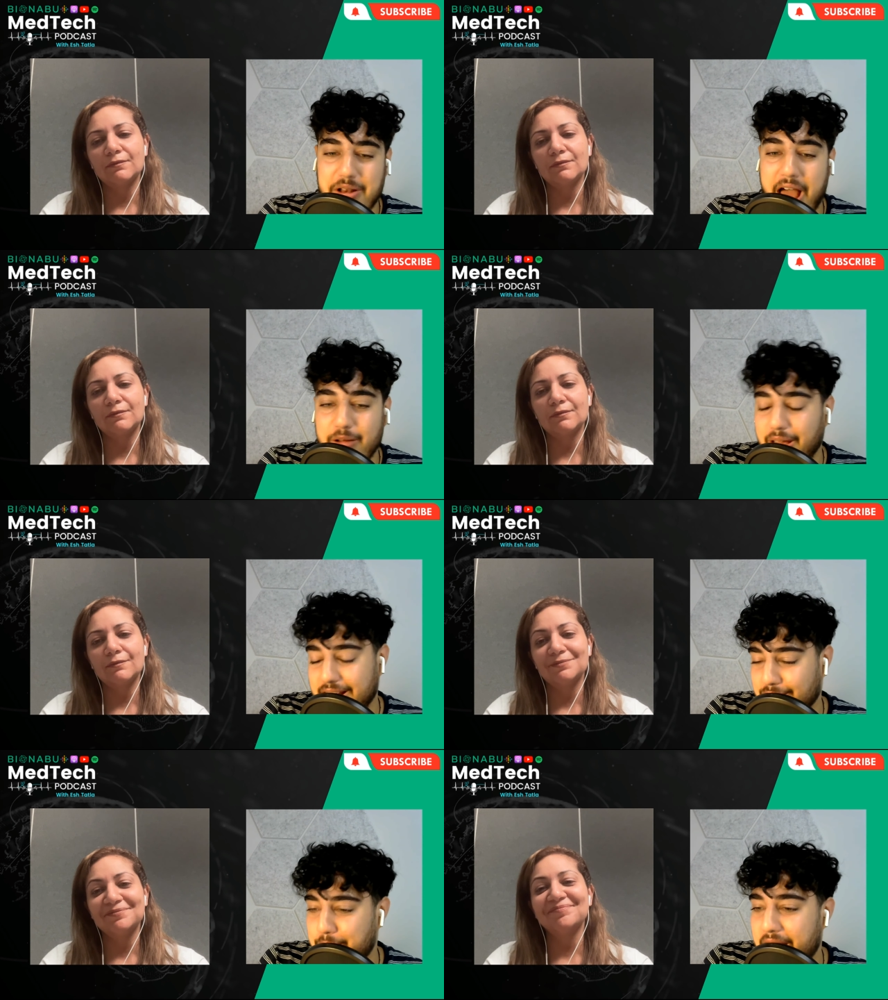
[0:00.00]
Speaker 1: it out
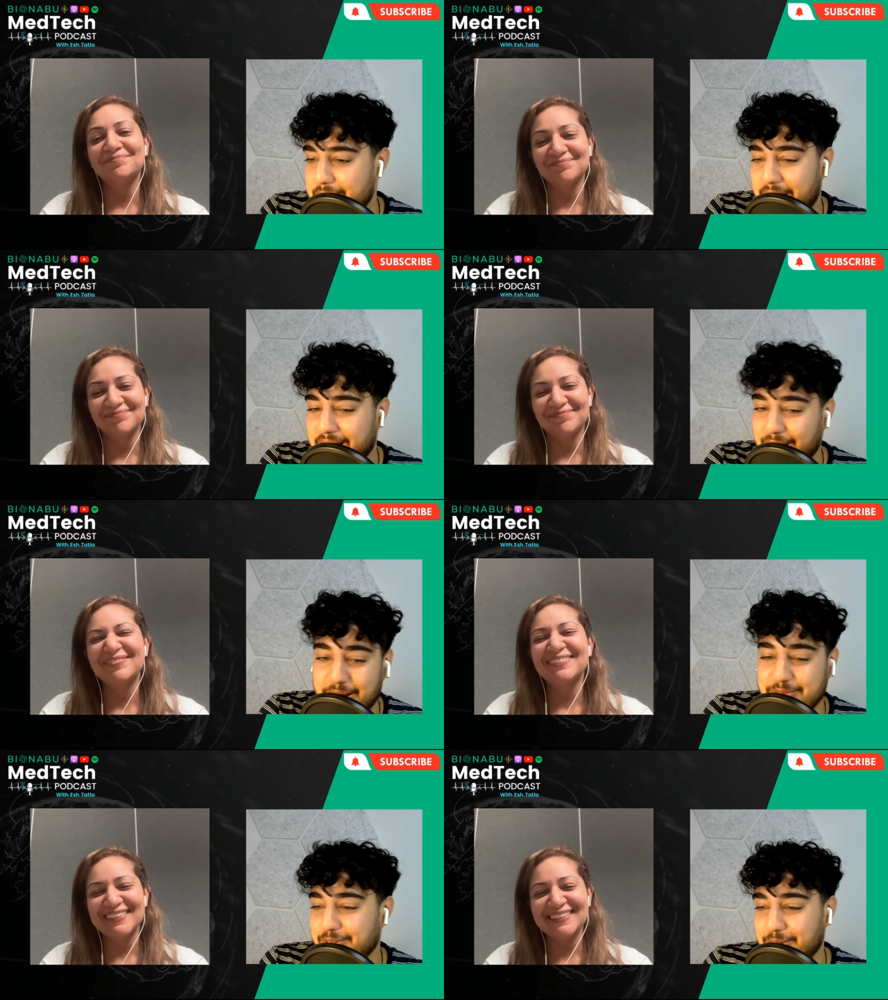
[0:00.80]
like a Spider Man
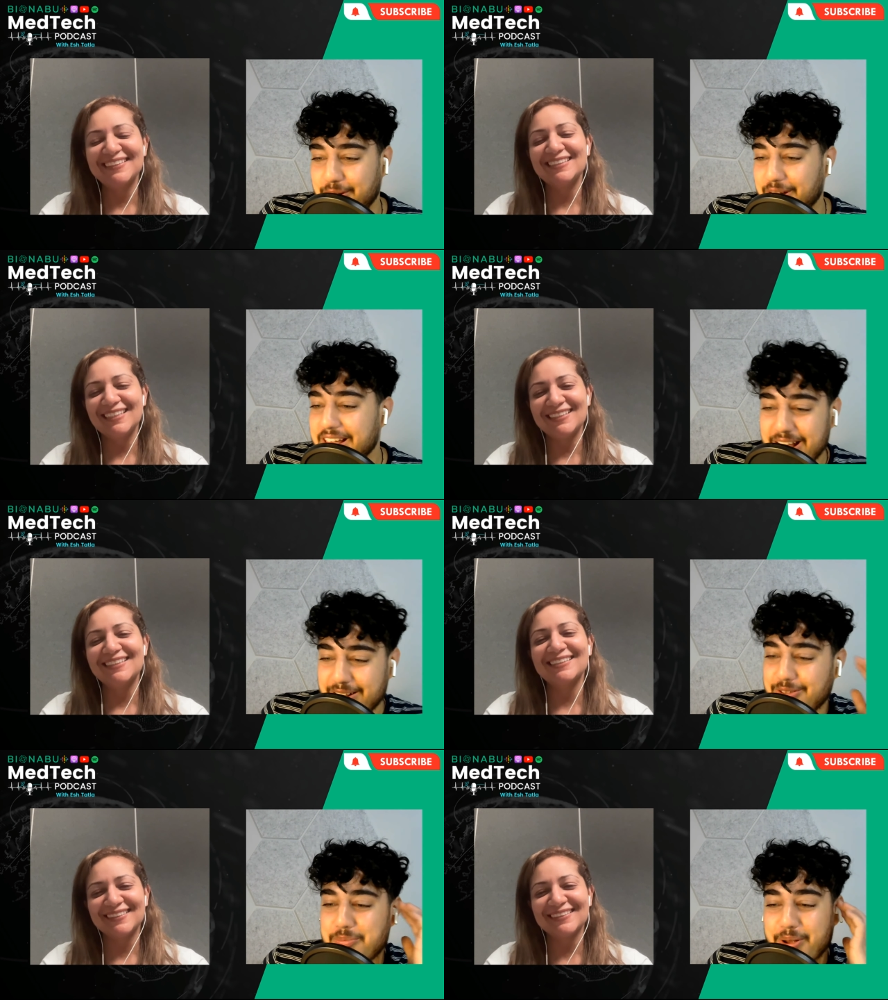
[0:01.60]
glove or yeah. a
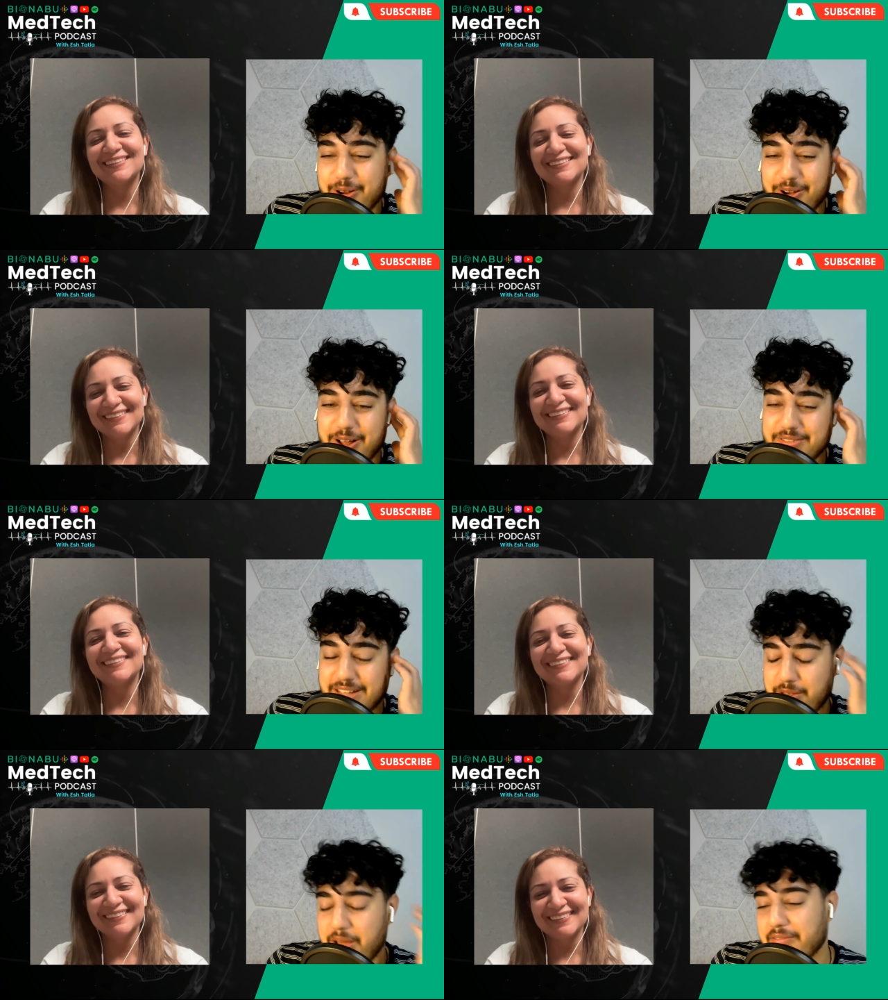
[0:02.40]
superhero glove. And
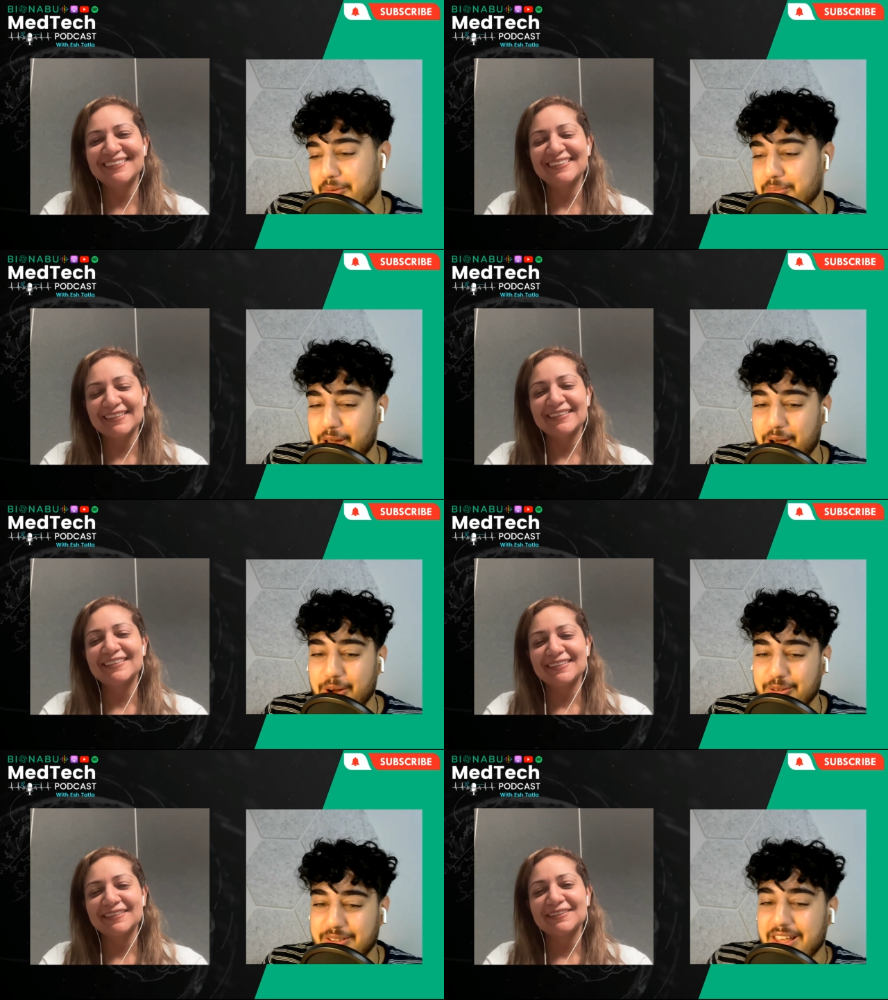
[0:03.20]
then you have some
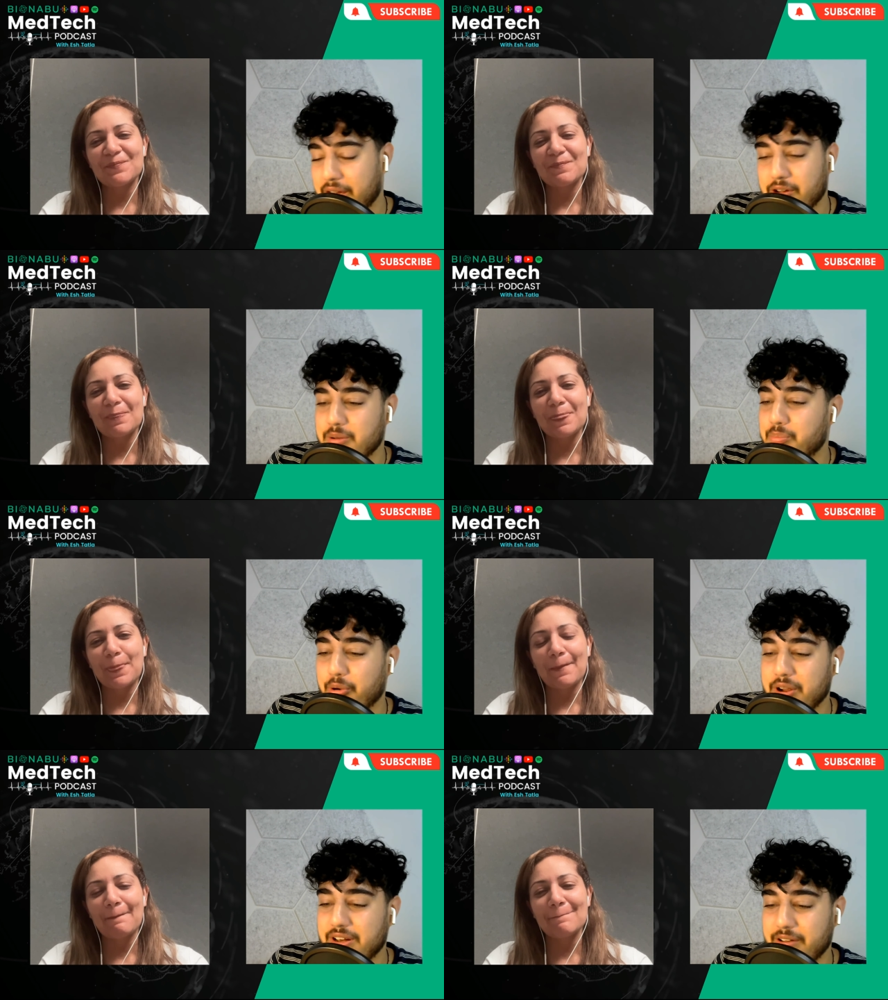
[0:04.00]
girls putting on
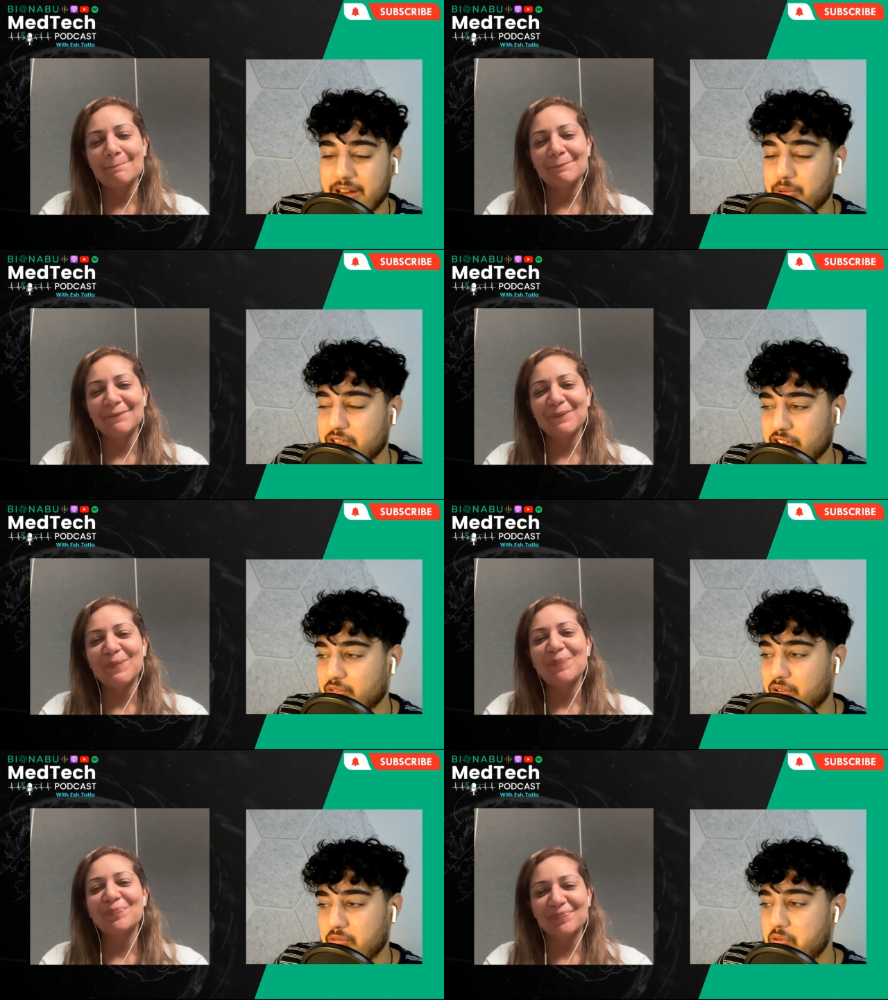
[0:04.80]
embroidery, which
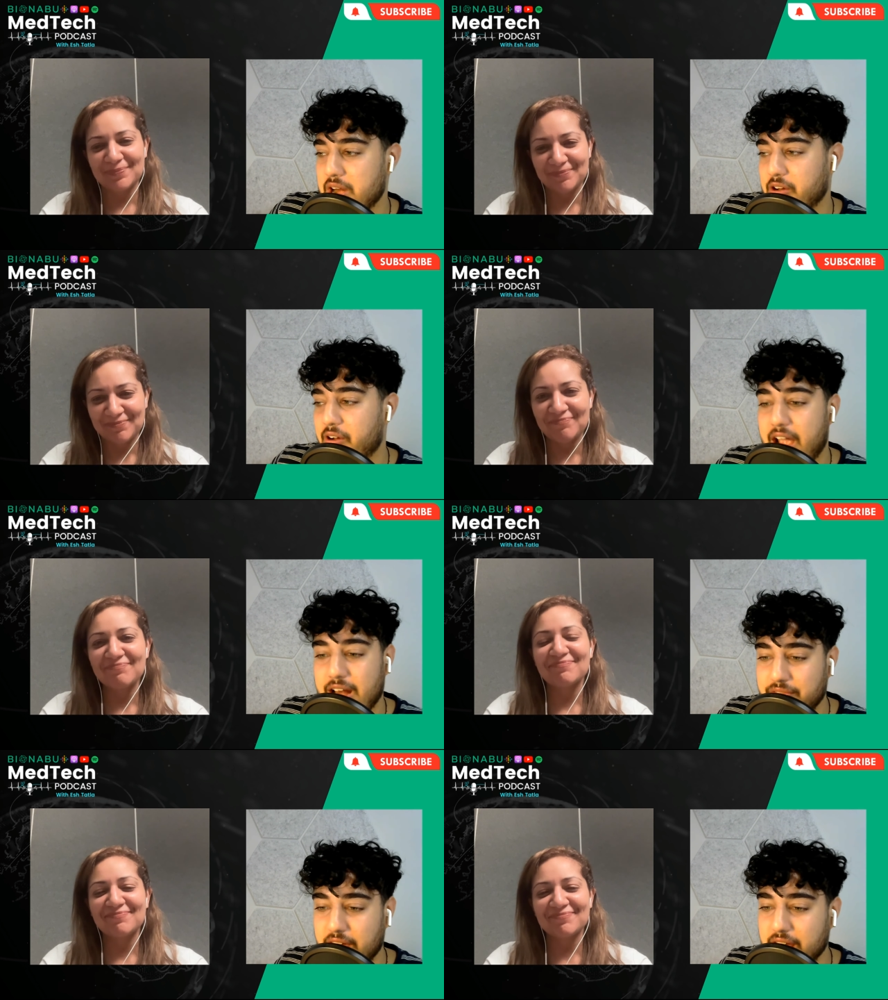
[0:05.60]
is really great. I
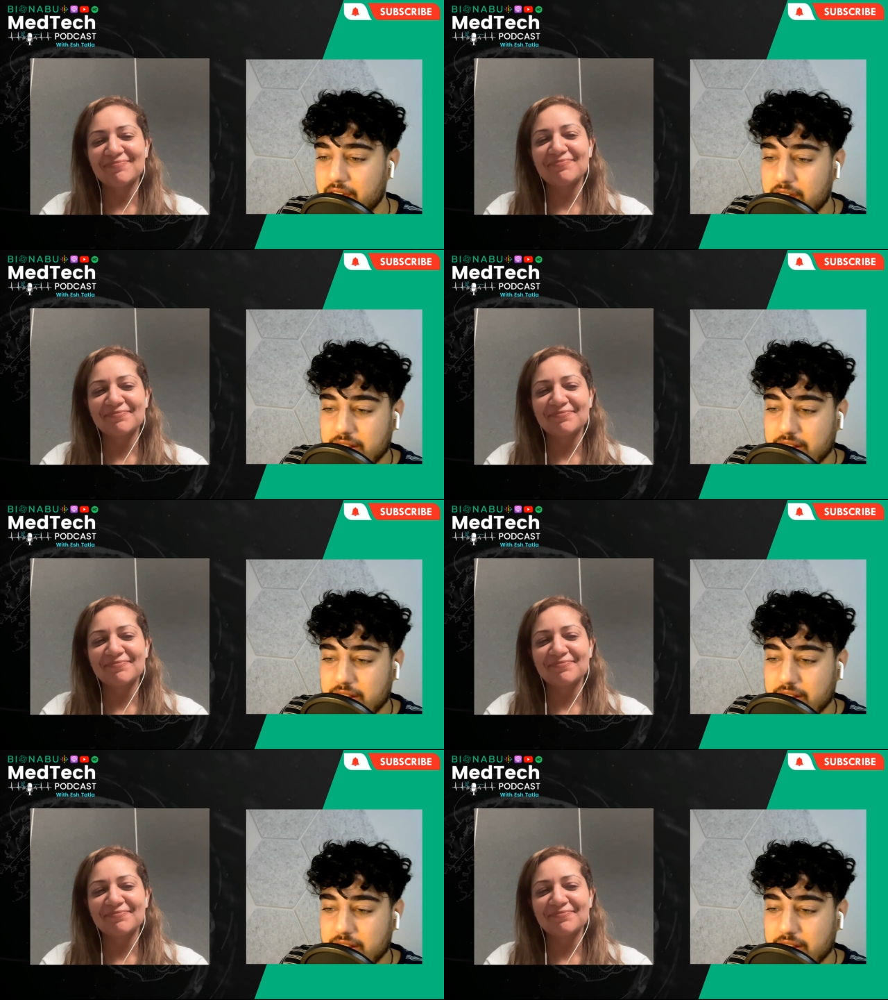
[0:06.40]
love that.